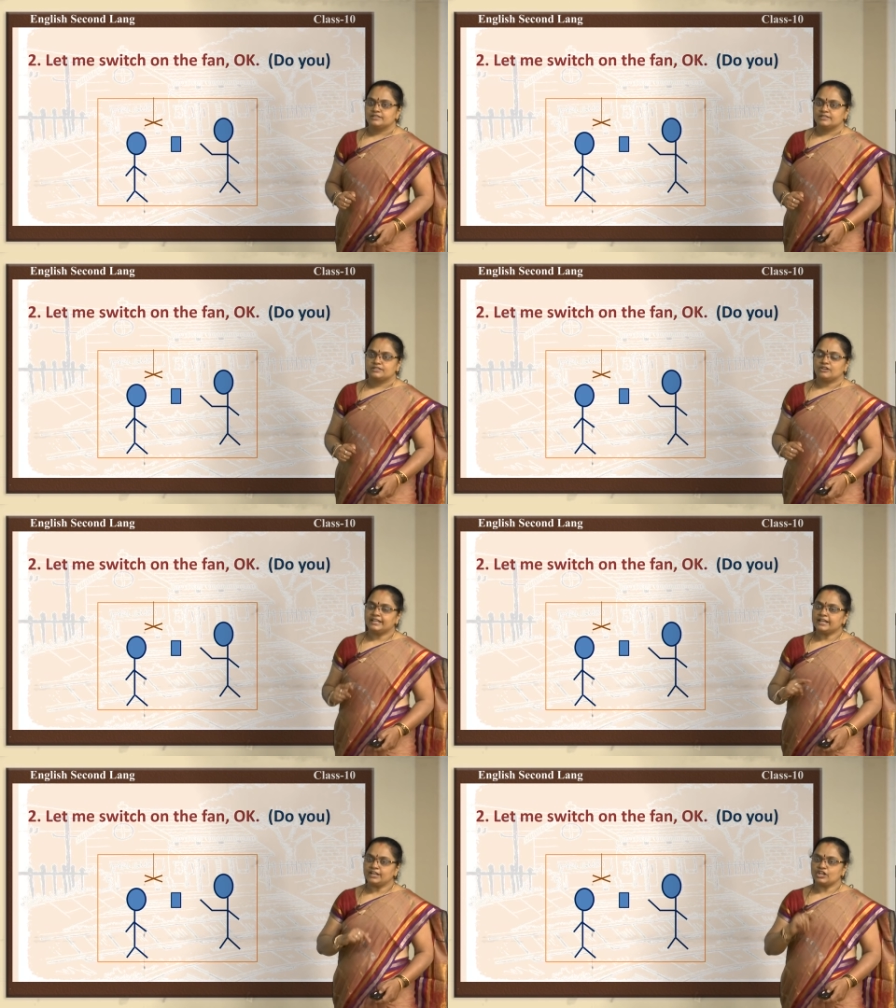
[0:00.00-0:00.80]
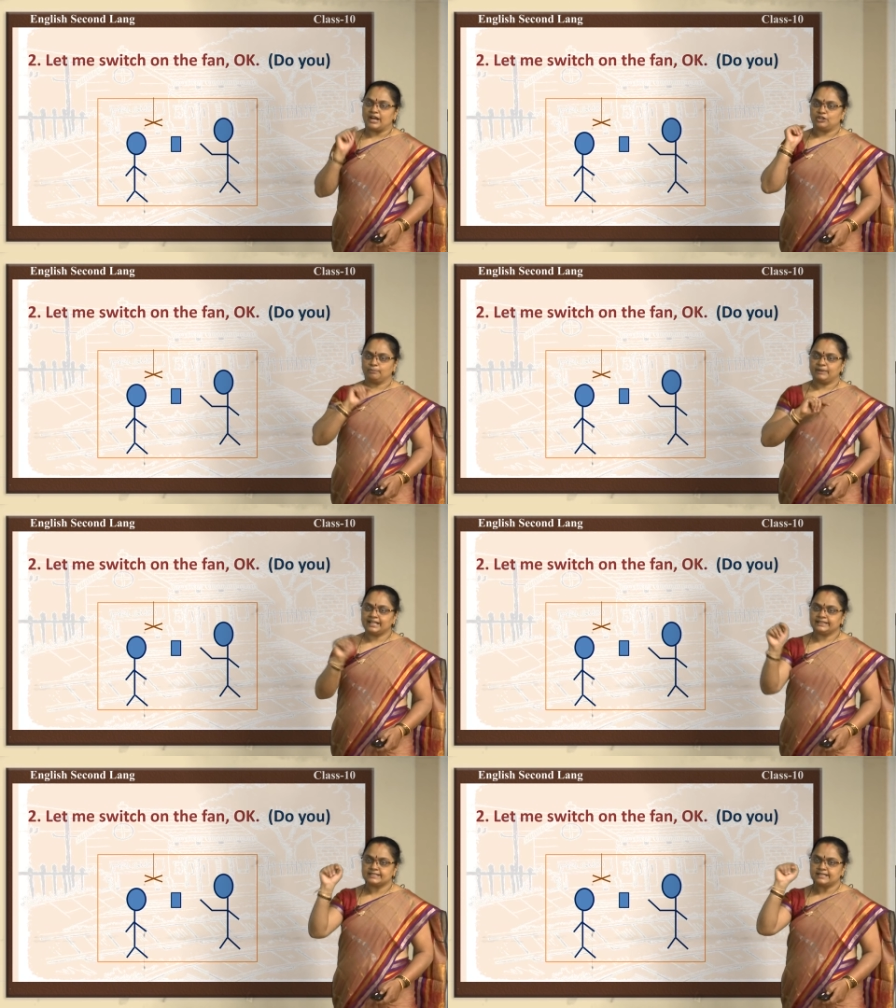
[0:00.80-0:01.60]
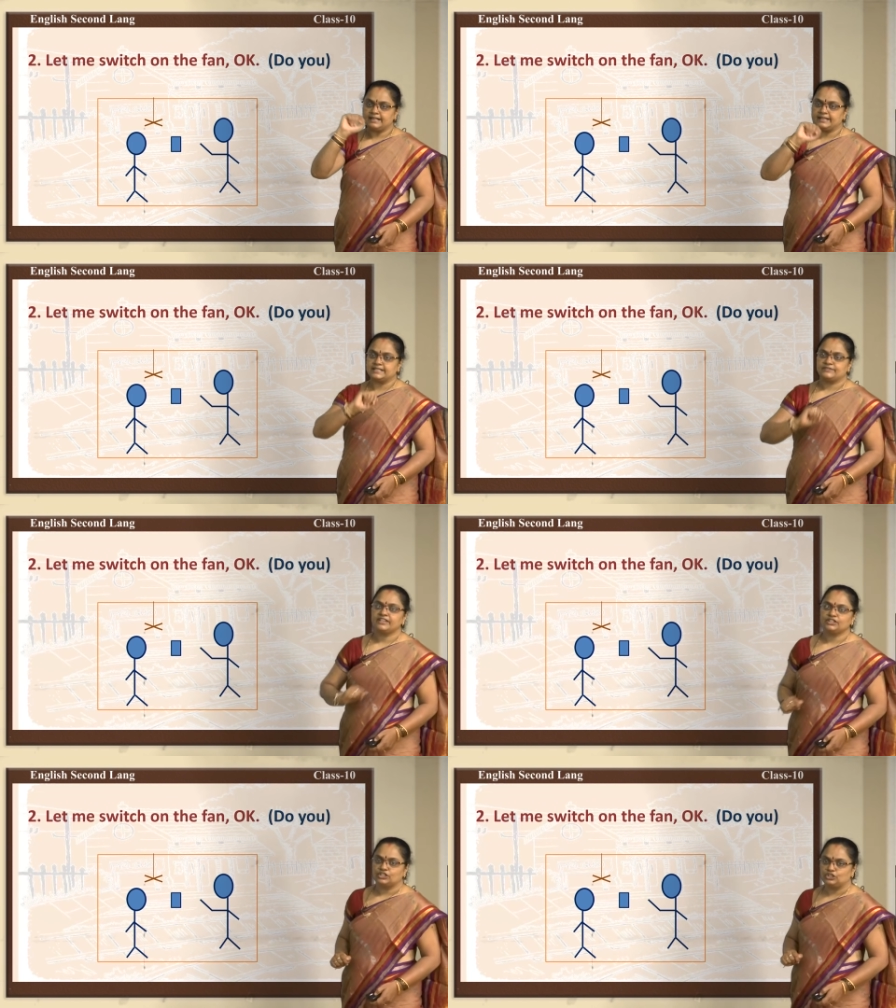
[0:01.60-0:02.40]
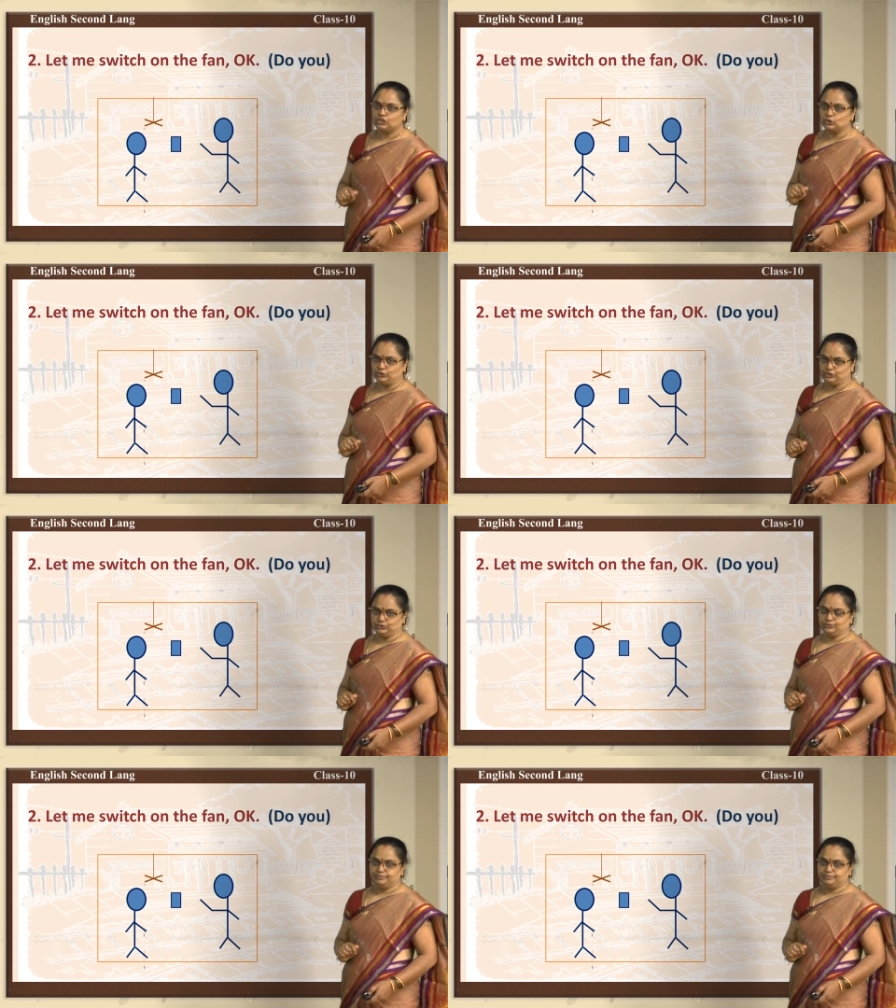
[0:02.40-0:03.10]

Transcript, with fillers: So, here you have to begin the sentence with do you.